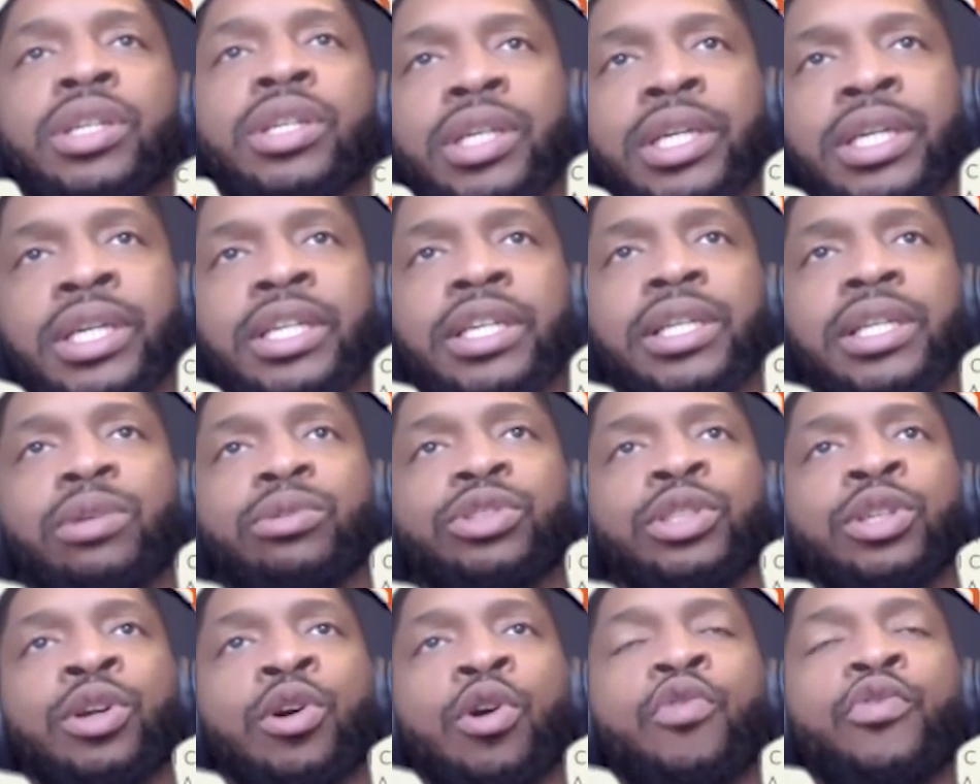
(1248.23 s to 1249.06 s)
getting
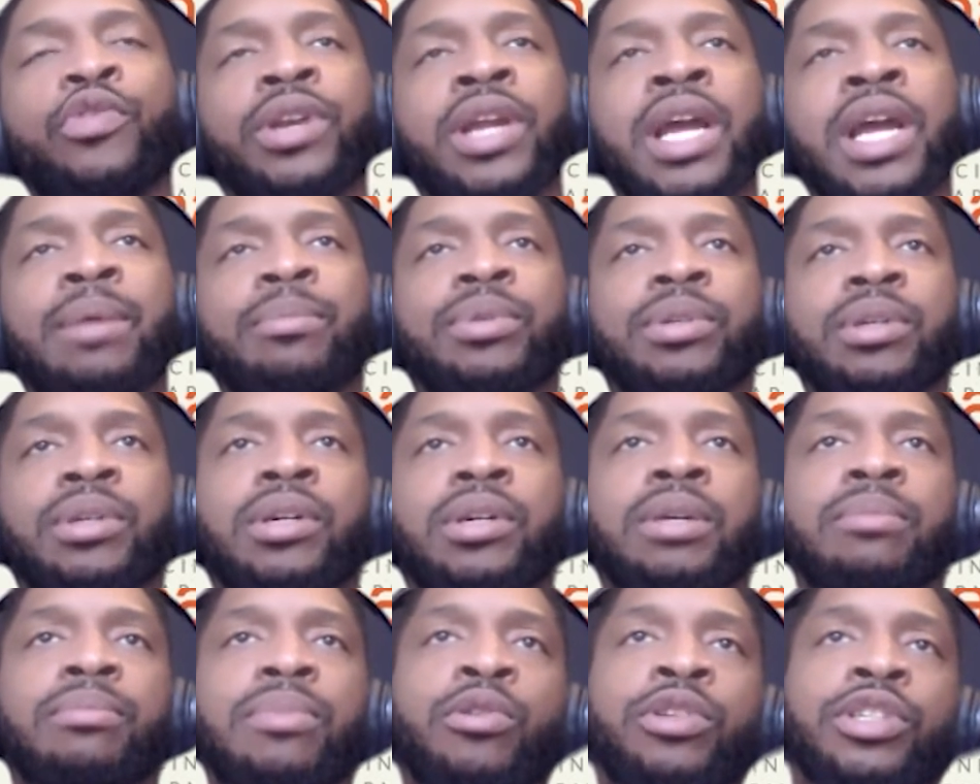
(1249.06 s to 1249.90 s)
closer to overnight
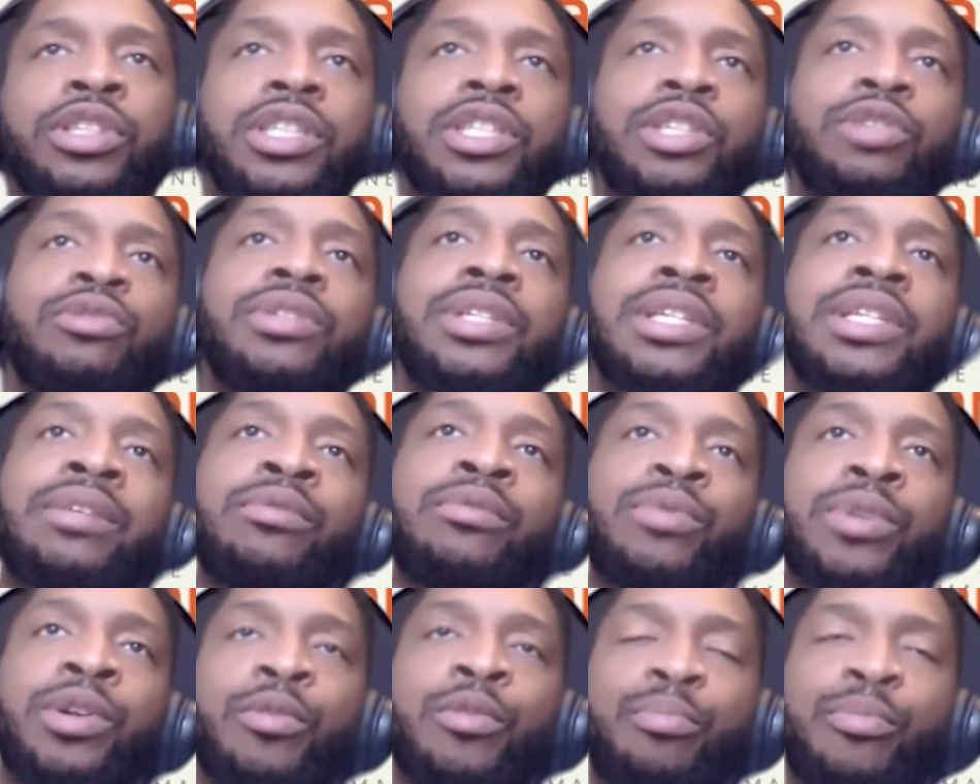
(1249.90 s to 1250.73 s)
components, because usually
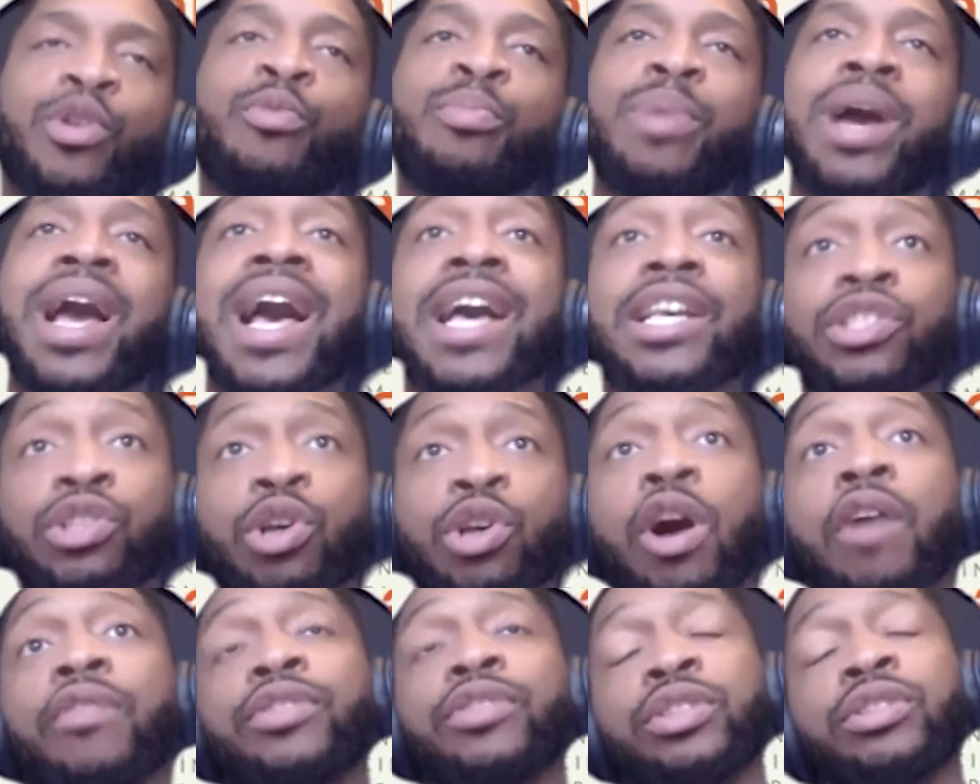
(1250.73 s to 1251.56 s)
we'll pass
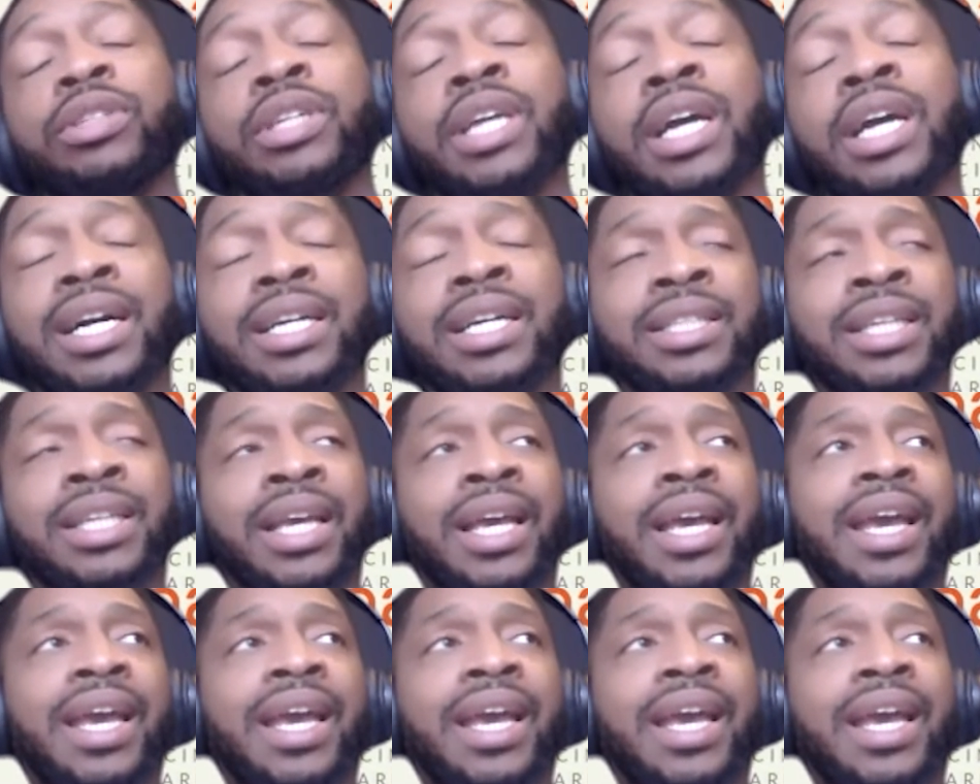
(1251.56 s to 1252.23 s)
off to you guys.